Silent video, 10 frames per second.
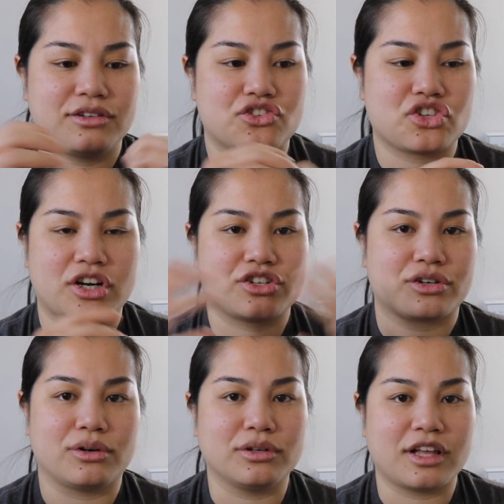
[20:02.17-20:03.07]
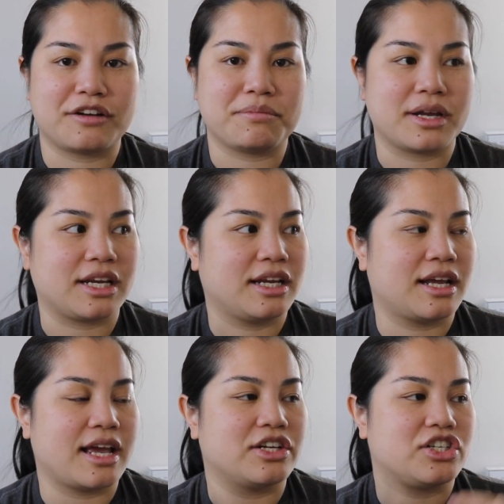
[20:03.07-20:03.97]
charge her a whole lot of money
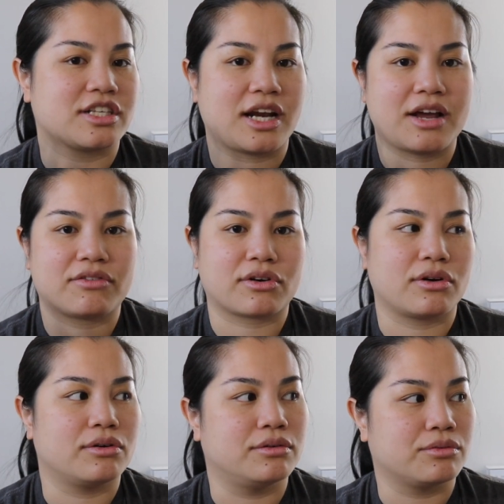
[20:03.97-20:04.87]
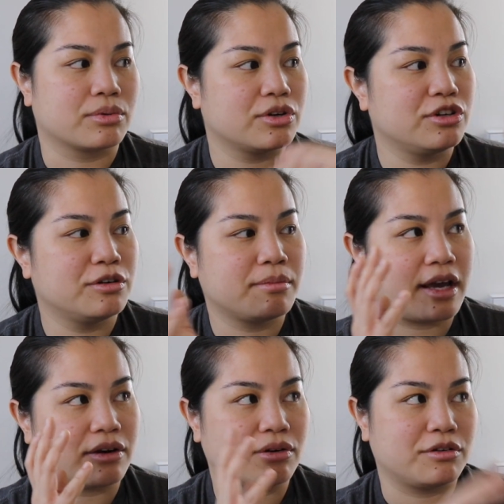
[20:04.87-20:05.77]
and she's going to have her own room
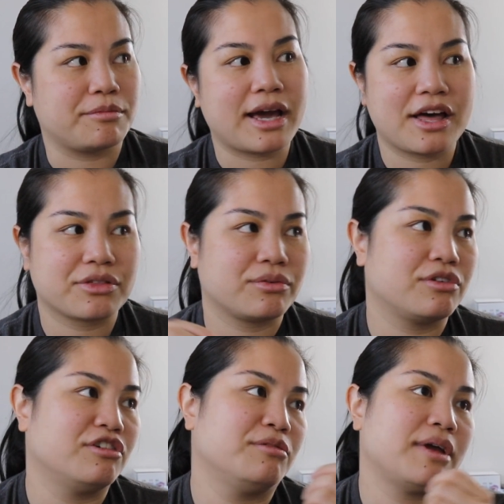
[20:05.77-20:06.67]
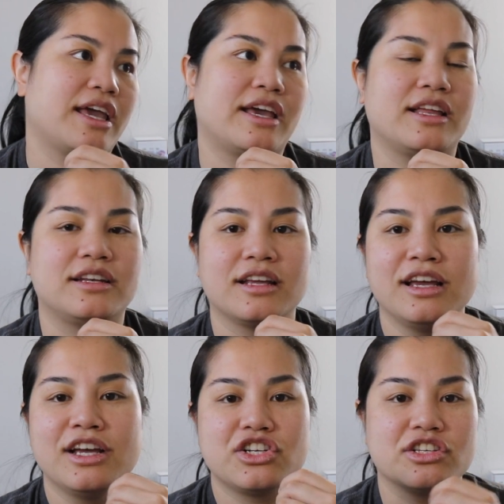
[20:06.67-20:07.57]
and her own bathroom and
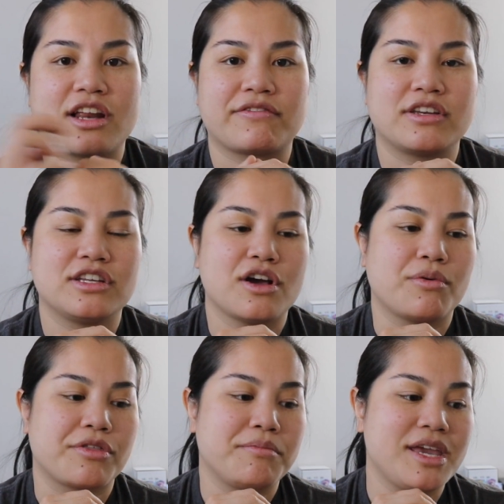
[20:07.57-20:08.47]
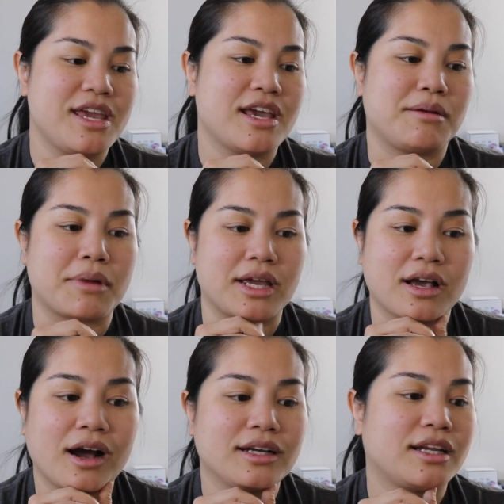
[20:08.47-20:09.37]
she's going to have to deal with me and my
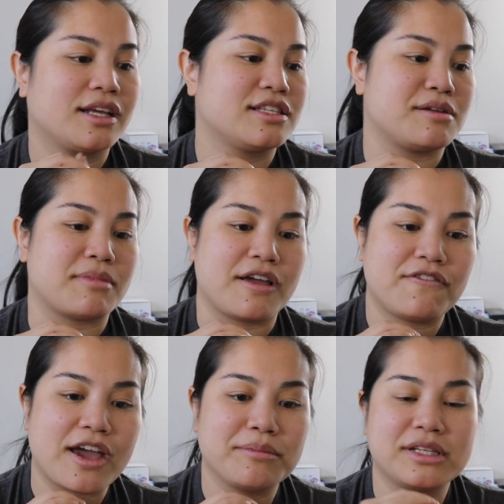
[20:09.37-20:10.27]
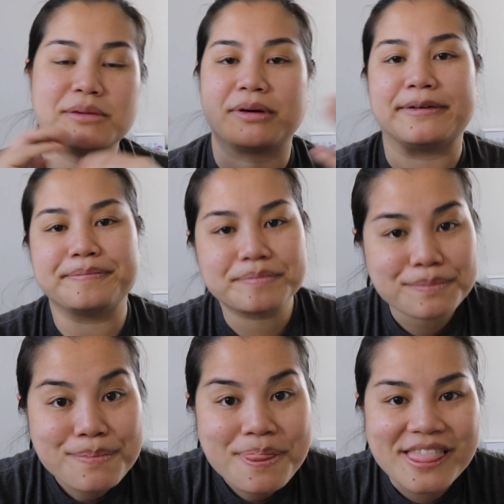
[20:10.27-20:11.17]
god kids and my family, but
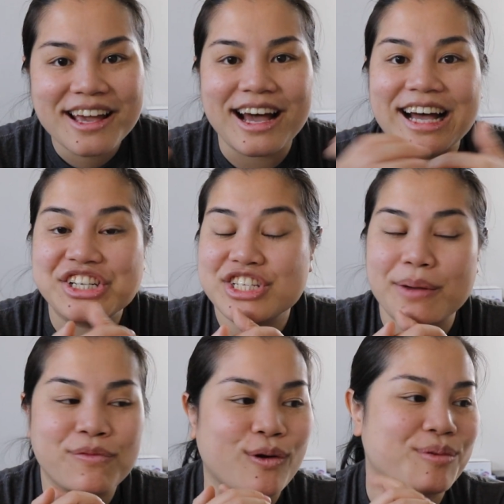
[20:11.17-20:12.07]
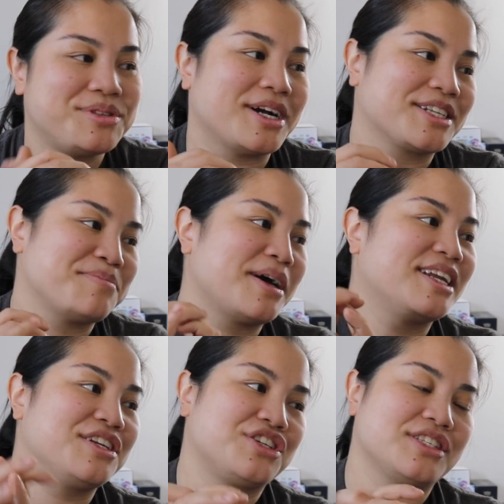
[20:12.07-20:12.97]
uh, she's up for it. We talked about
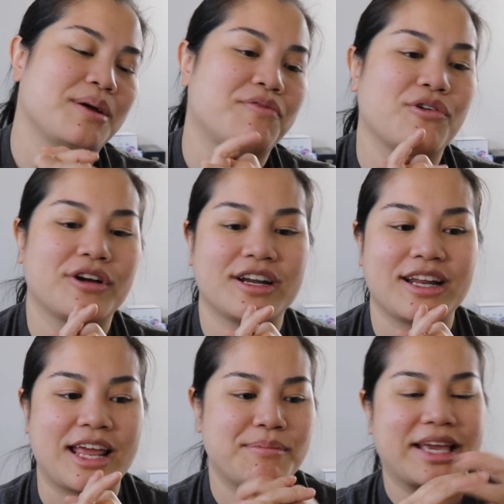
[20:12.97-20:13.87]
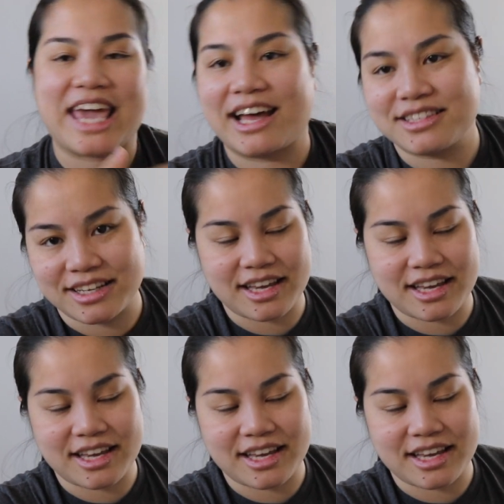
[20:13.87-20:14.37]
it and she's up for it and my cats, I